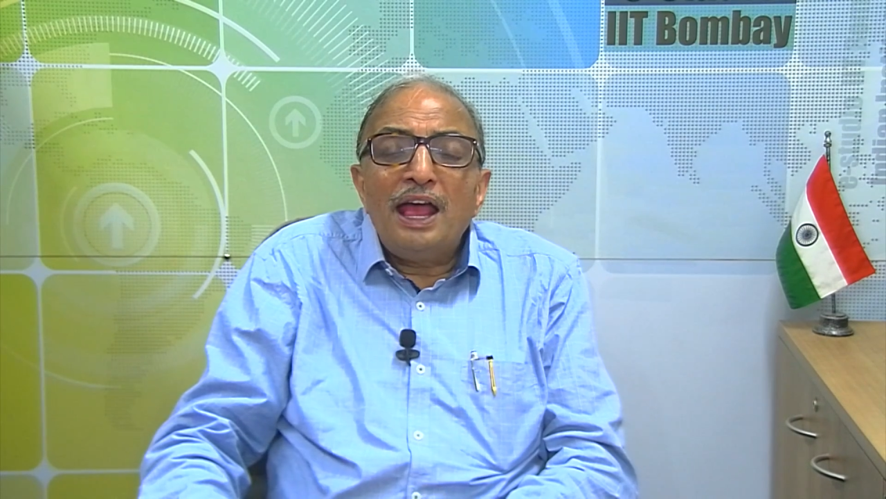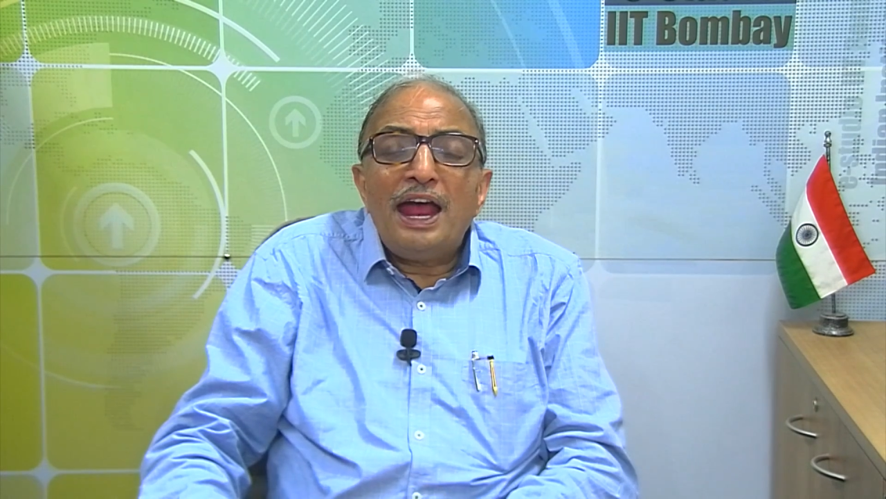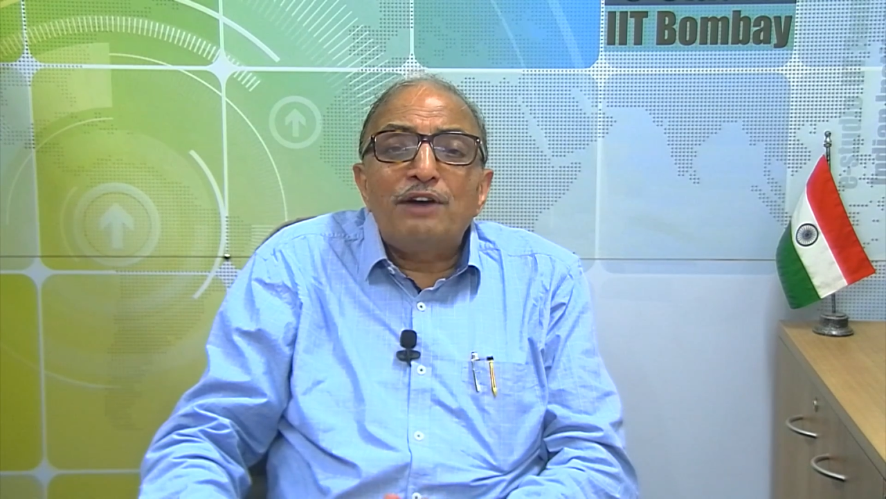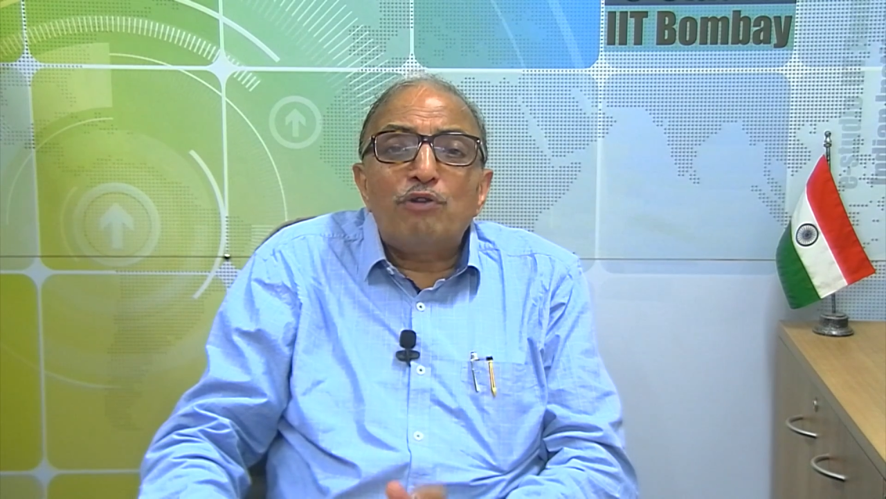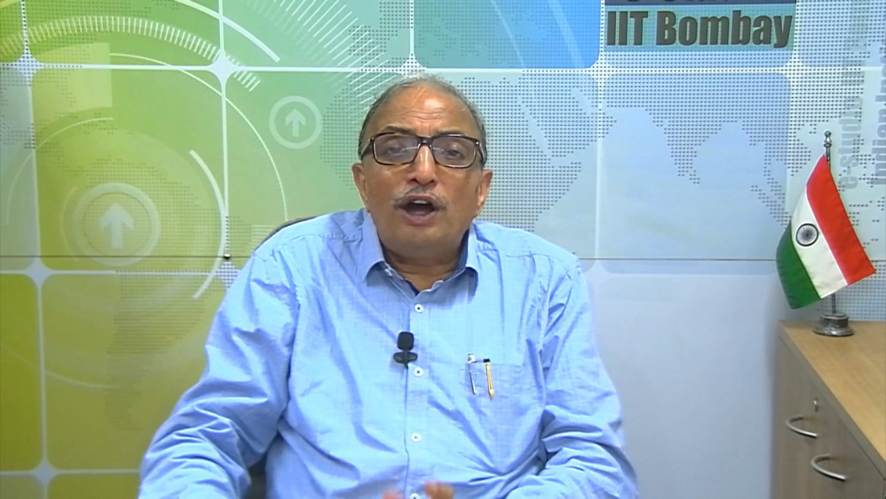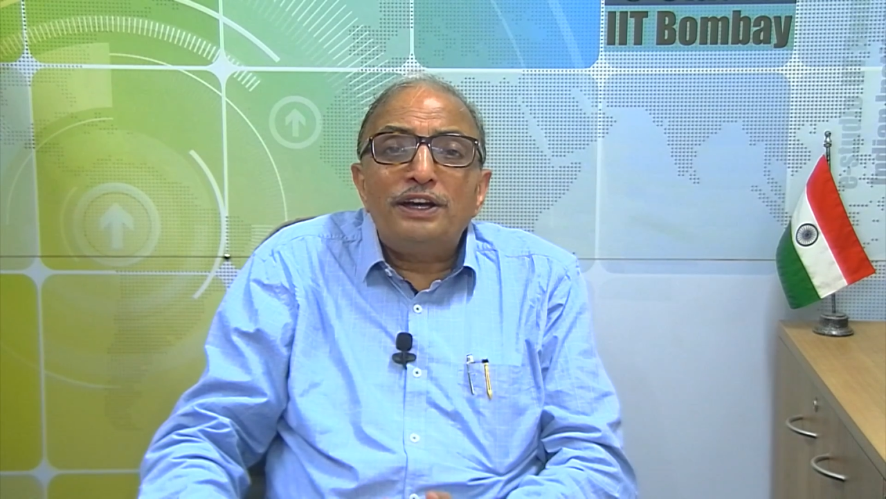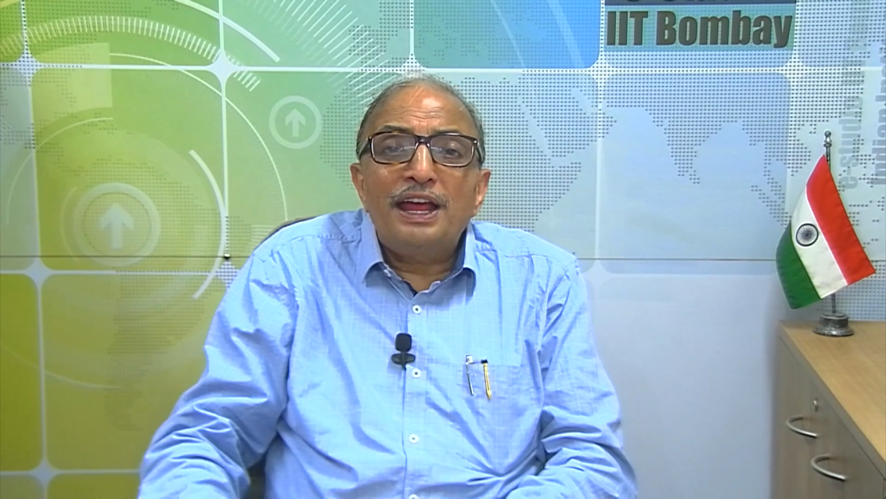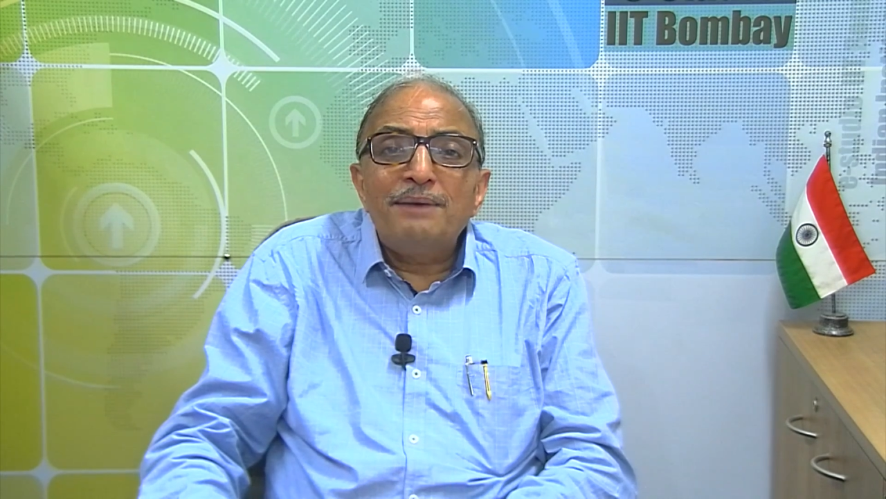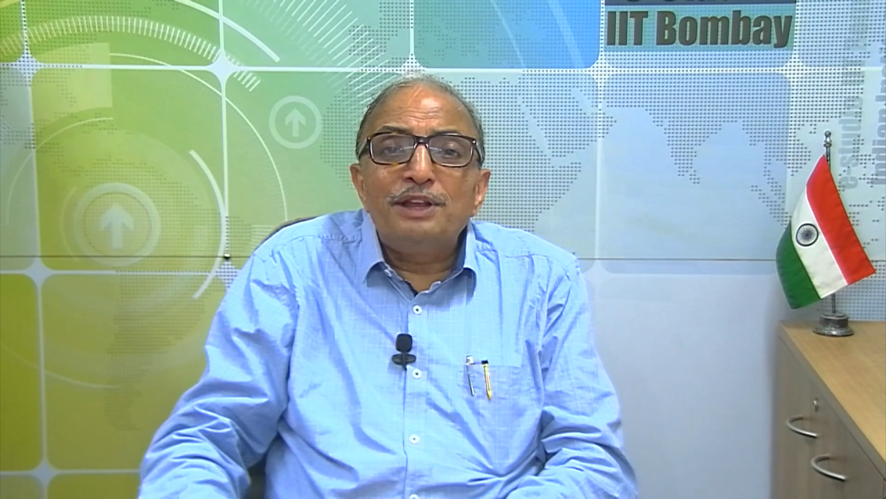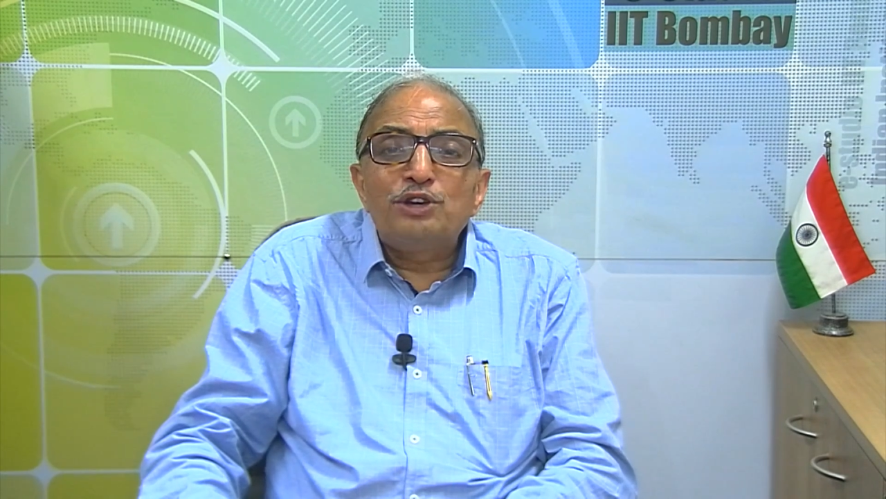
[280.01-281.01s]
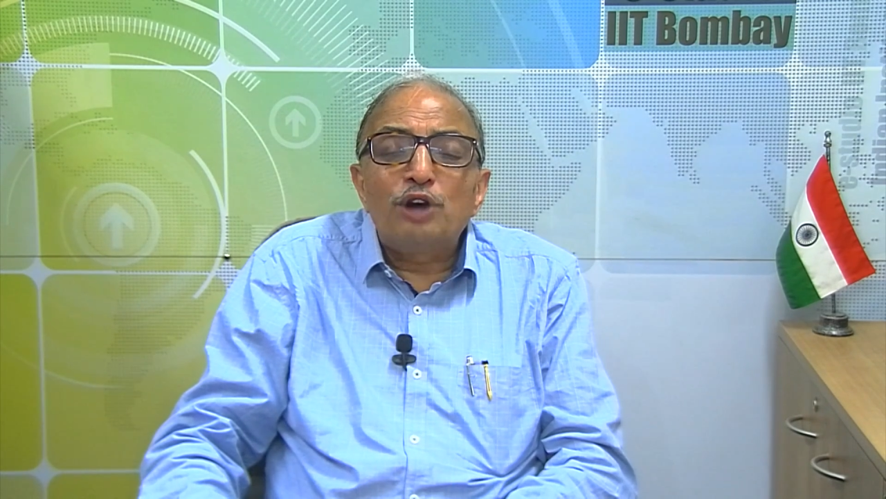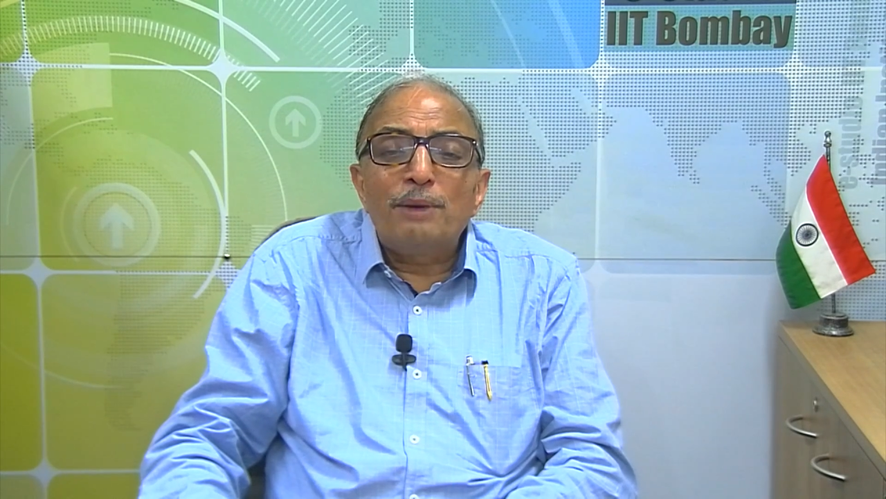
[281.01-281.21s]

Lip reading: at what time they should